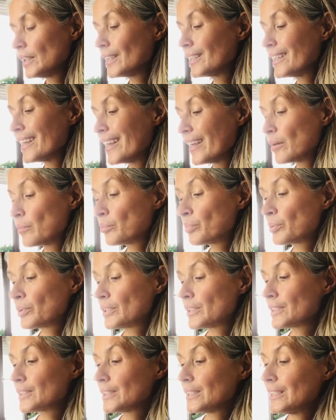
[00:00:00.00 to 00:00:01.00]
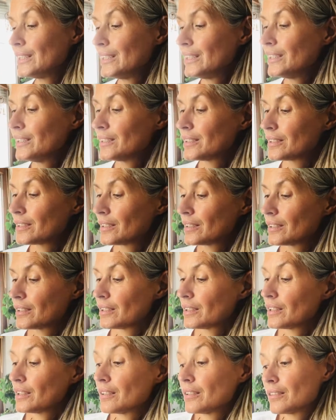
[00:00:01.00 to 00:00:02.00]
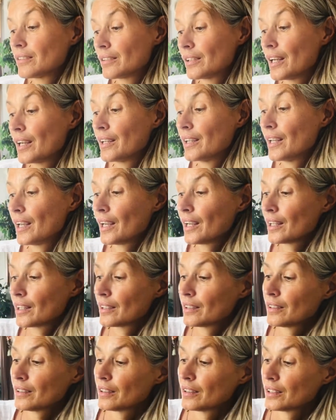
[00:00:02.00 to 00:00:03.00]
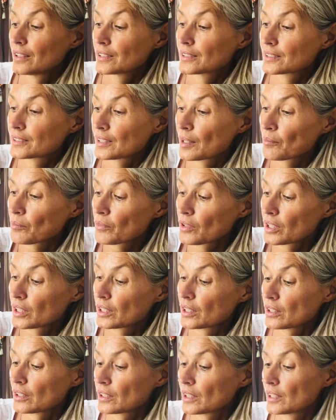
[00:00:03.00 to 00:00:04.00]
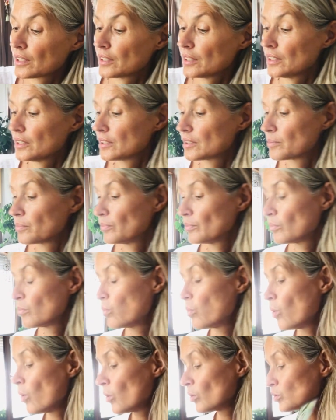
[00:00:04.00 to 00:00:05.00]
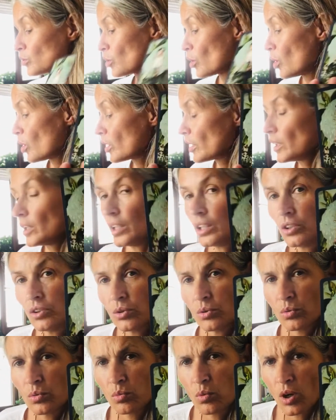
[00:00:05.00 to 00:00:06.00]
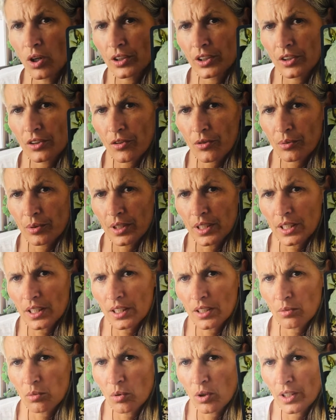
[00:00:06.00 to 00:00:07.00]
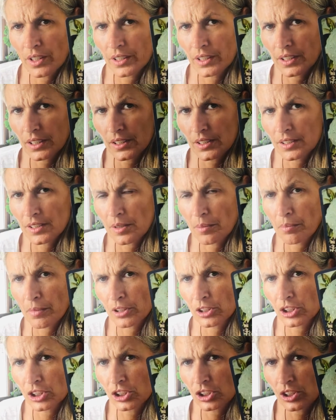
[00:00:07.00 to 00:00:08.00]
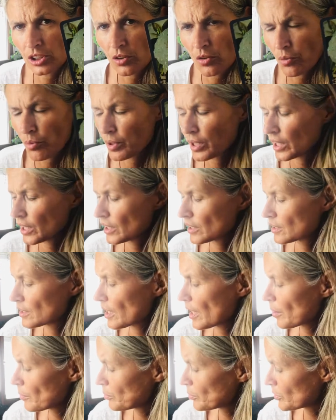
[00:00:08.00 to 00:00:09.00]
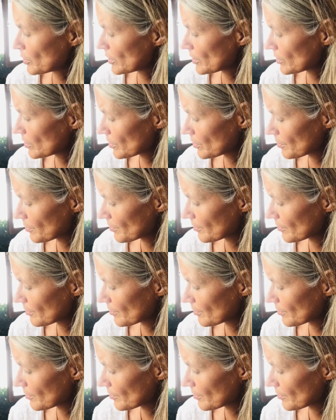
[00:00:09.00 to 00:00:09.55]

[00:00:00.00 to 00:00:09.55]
And the Empress is, again, something that is talking in you. 1 and 3. 1 is the Magician, 3 is the Empress.